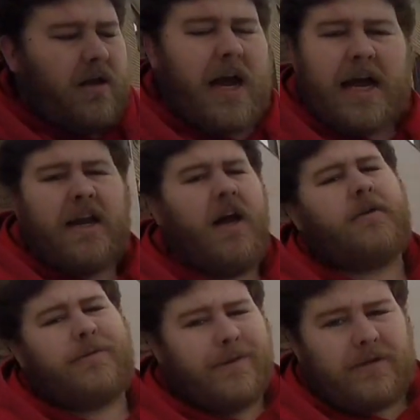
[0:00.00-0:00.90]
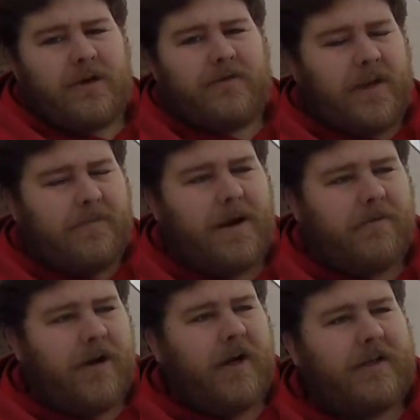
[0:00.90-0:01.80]
kind of helps preserve their
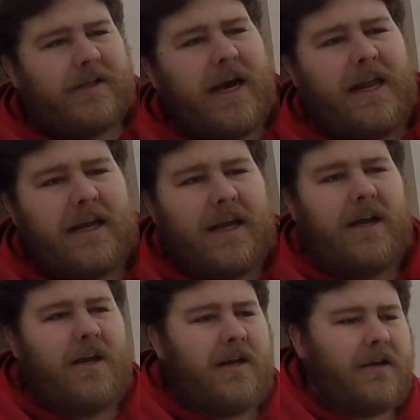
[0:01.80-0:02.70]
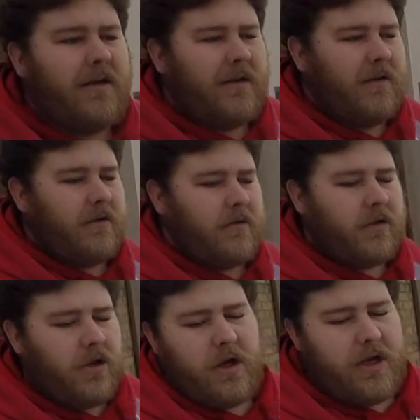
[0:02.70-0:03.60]
memory. It's kind of like a
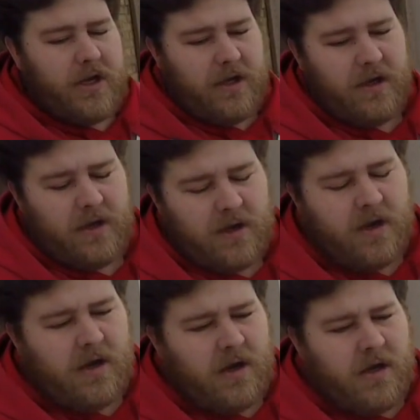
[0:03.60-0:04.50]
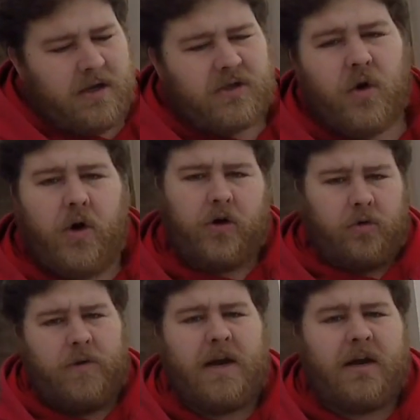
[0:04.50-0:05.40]
good
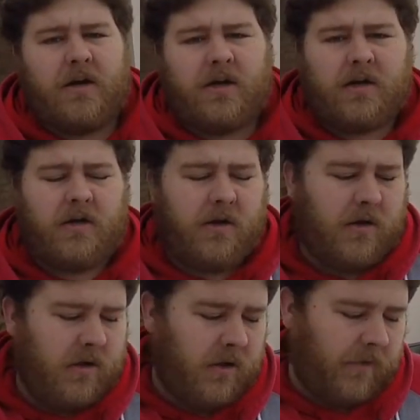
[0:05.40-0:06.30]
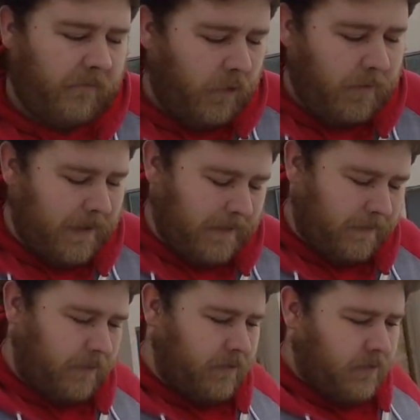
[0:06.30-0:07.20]
historical record for
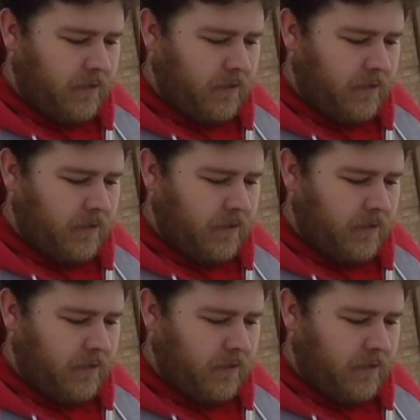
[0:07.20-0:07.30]
people.